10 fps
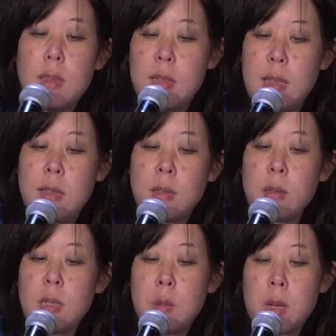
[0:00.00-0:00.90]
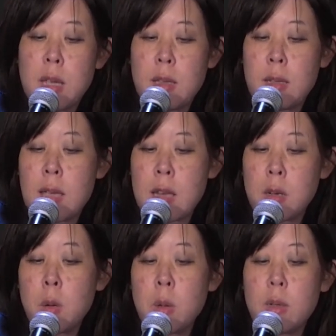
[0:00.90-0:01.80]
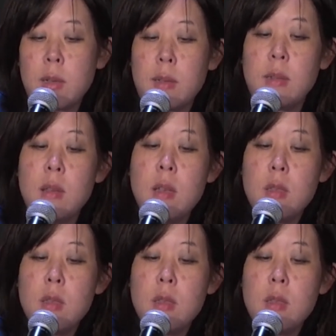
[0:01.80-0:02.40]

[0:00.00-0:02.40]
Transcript: The diesel derail in Anacortes,